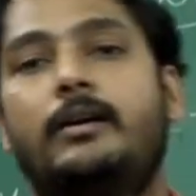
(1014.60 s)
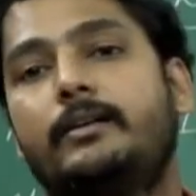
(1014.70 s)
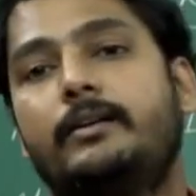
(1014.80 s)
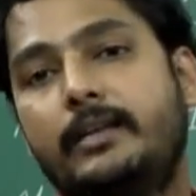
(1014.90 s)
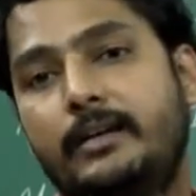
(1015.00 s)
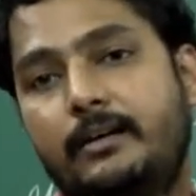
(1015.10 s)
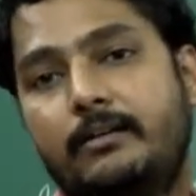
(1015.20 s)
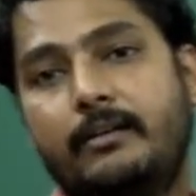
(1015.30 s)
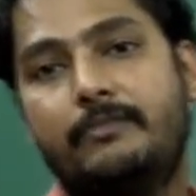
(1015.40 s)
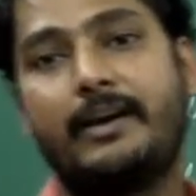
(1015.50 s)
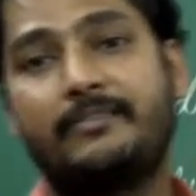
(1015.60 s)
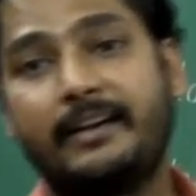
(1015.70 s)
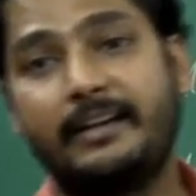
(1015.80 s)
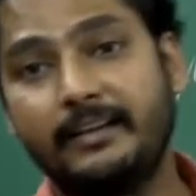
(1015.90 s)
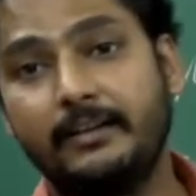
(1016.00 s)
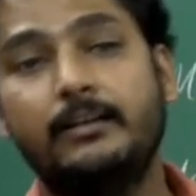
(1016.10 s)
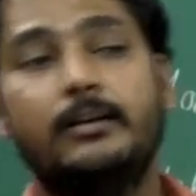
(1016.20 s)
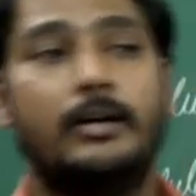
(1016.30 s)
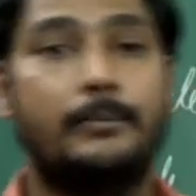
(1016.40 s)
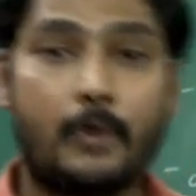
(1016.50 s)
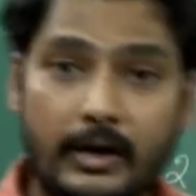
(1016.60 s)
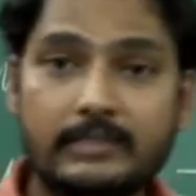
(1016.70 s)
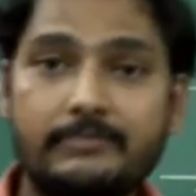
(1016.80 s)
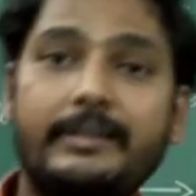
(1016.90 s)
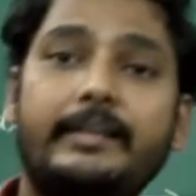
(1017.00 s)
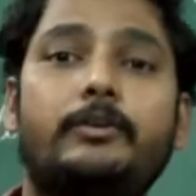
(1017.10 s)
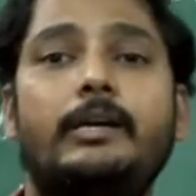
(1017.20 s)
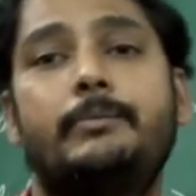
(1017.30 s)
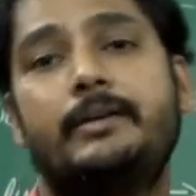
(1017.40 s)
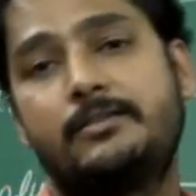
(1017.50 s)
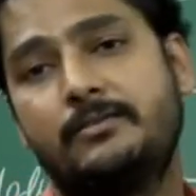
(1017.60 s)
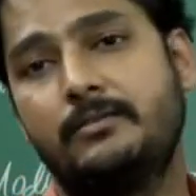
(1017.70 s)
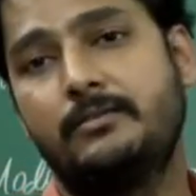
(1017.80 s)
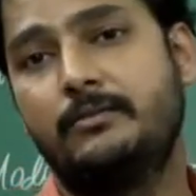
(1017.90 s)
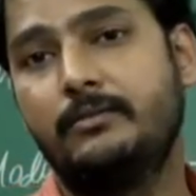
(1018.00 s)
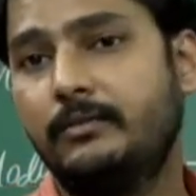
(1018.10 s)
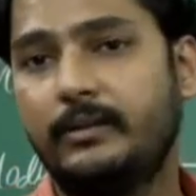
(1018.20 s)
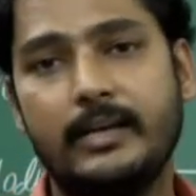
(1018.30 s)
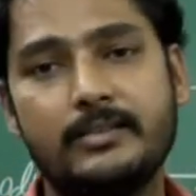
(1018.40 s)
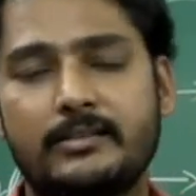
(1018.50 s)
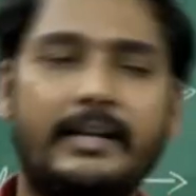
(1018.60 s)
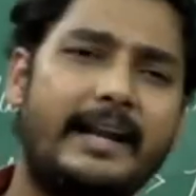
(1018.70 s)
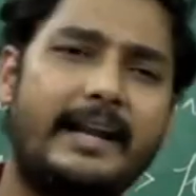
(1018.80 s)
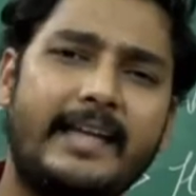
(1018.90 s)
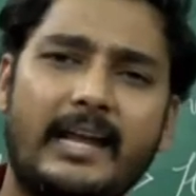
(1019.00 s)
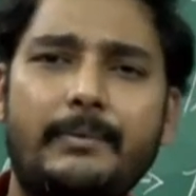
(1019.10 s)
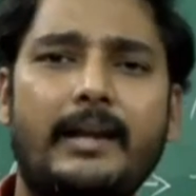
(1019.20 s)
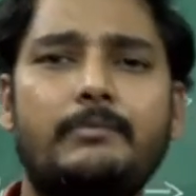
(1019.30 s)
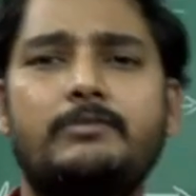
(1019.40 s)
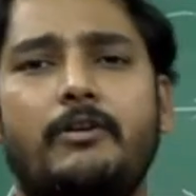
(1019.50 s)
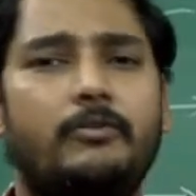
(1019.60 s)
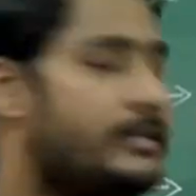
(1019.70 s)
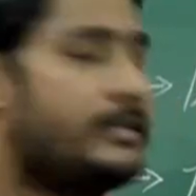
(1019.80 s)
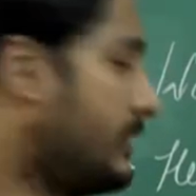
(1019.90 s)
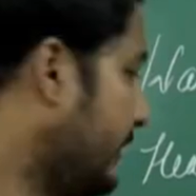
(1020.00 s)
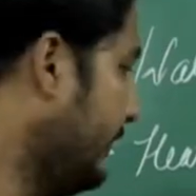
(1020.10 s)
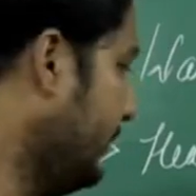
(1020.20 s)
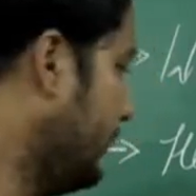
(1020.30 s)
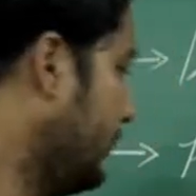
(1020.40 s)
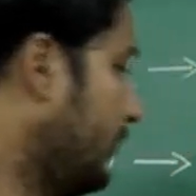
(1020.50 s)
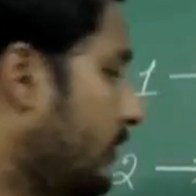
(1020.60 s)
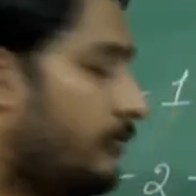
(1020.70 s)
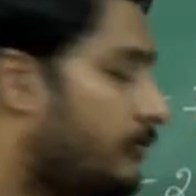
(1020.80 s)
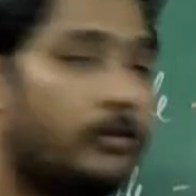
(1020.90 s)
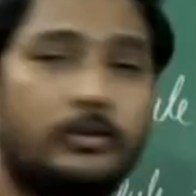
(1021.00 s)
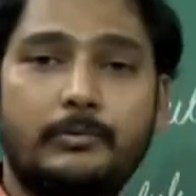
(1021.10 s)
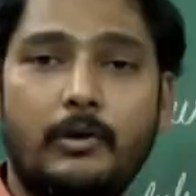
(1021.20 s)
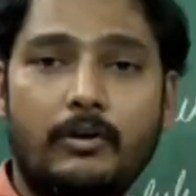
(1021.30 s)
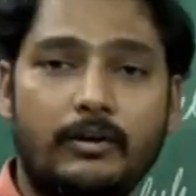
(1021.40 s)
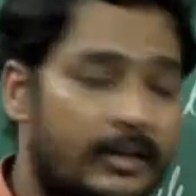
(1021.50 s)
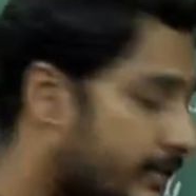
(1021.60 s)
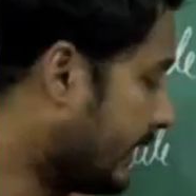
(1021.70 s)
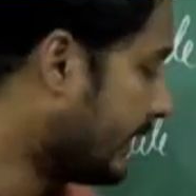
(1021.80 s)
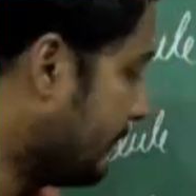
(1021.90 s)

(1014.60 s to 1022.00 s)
the firefighting products we need to keep it? Yes, that entire parameters we are going to discuss in fourth module. Then